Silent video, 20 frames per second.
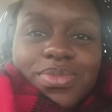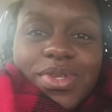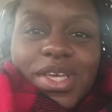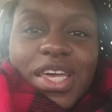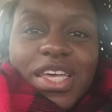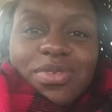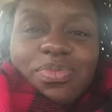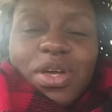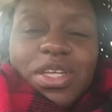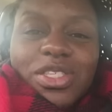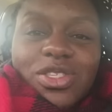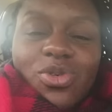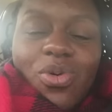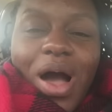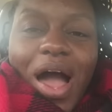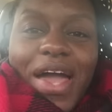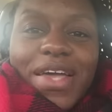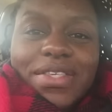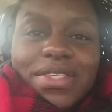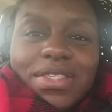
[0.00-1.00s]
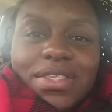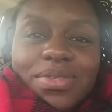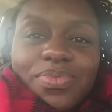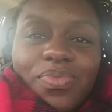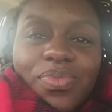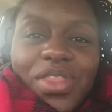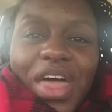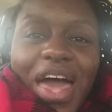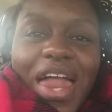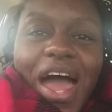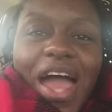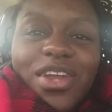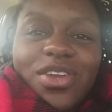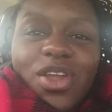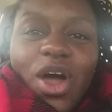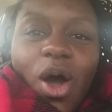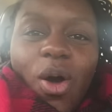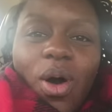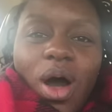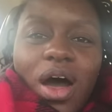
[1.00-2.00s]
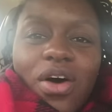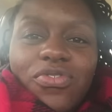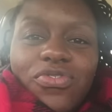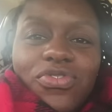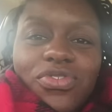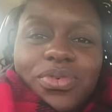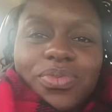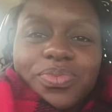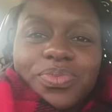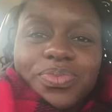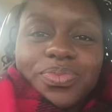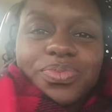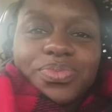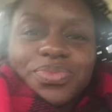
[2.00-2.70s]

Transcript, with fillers: He's been twice that I know of. Every